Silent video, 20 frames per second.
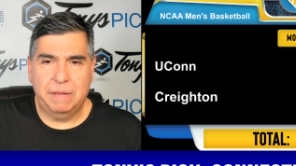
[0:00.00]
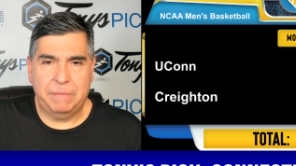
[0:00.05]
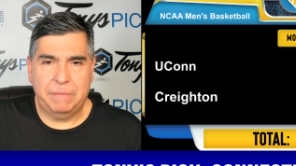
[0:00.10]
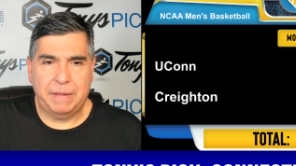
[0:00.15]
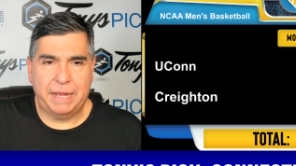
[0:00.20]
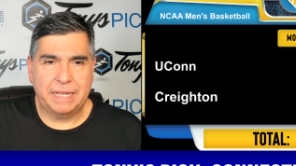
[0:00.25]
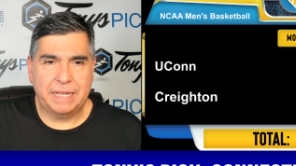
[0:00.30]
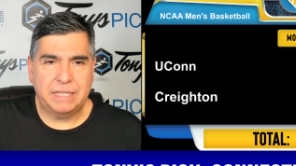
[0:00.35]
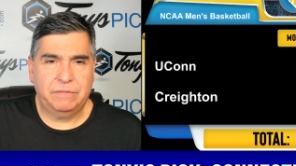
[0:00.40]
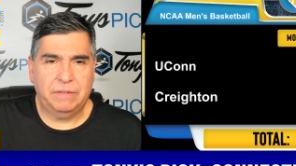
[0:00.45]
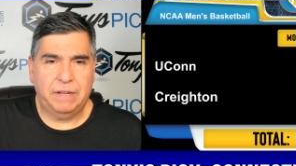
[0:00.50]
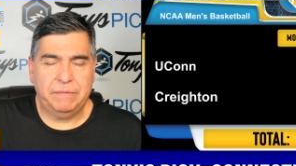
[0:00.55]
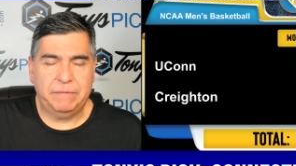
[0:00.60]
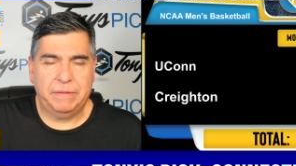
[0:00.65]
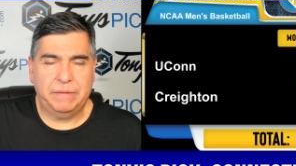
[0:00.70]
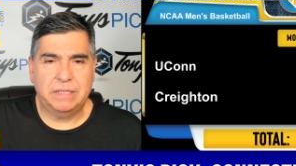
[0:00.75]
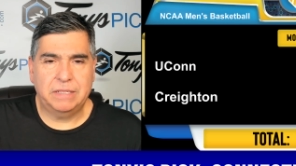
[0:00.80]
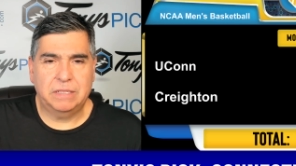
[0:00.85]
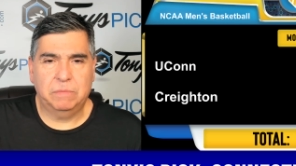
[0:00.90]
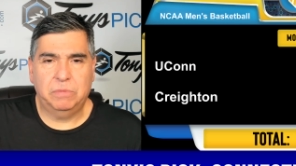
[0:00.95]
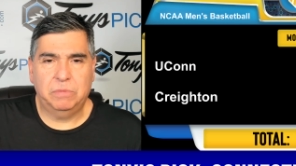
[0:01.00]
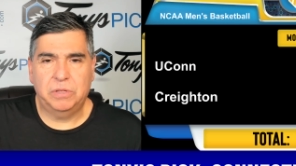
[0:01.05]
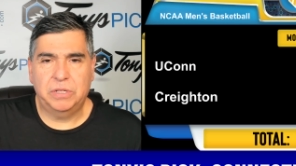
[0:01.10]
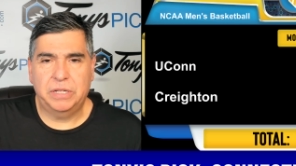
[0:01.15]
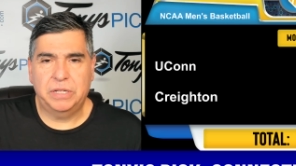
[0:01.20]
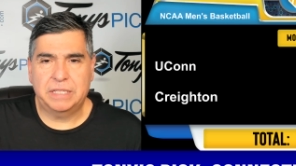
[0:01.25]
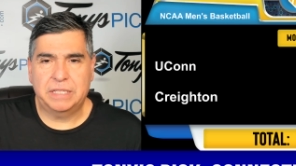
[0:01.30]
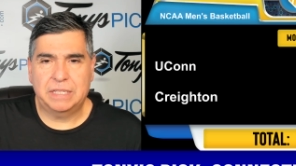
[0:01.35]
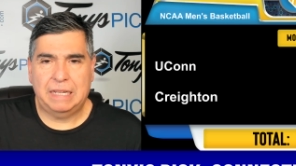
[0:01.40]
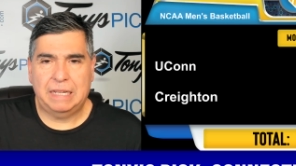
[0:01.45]
Past 5 games, the Blue
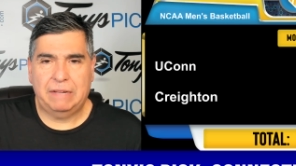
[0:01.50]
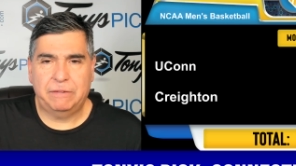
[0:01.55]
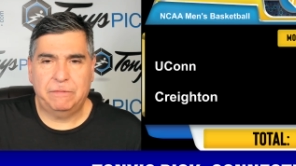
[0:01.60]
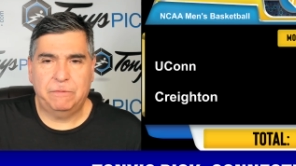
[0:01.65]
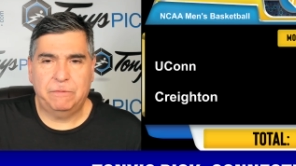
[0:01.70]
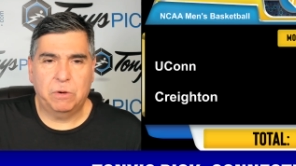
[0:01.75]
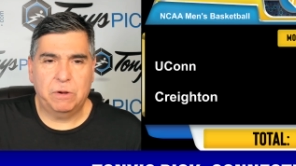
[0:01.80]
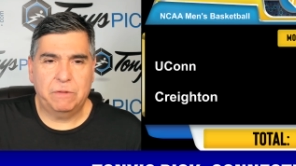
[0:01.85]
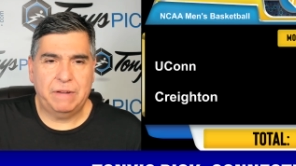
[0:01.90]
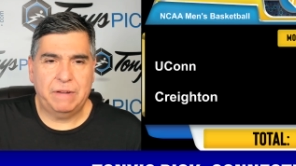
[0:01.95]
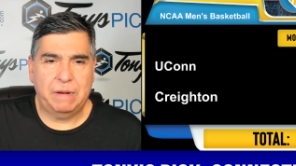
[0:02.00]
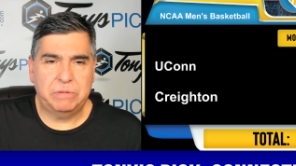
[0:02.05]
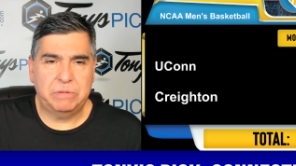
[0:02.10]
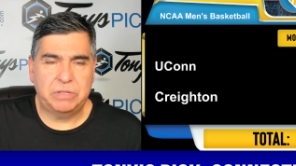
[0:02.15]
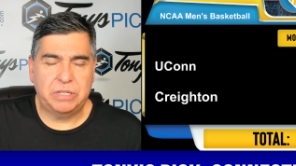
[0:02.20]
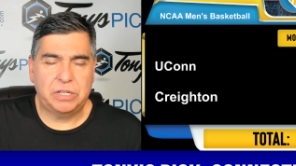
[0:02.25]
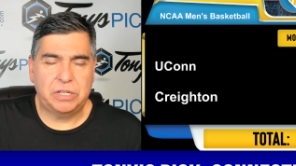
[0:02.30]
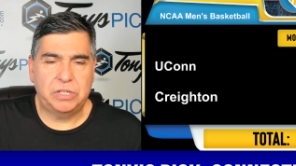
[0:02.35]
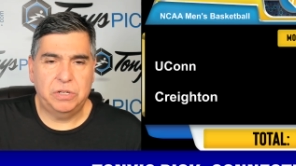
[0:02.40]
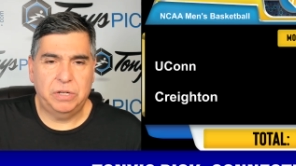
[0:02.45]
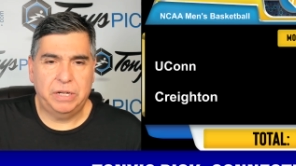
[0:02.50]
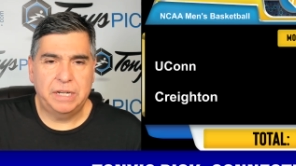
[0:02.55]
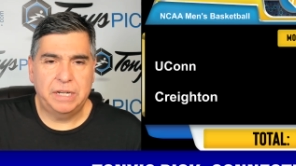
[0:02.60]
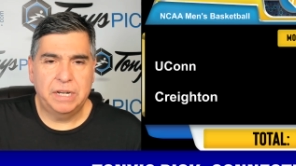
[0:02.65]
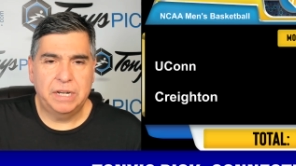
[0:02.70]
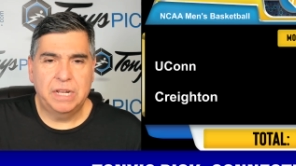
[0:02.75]
Jays allowing 45% shooting.